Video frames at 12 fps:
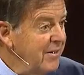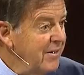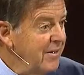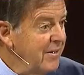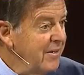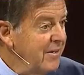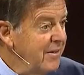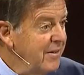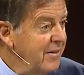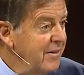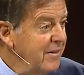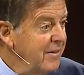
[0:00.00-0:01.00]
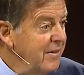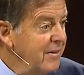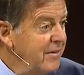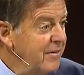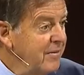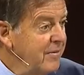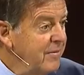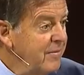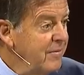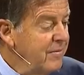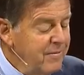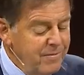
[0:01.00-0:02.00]

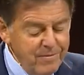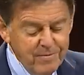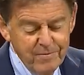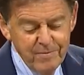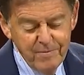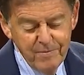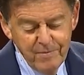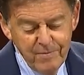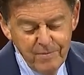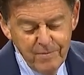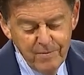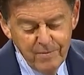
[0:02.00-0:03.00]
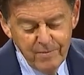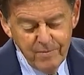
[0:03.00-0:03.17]
(silence)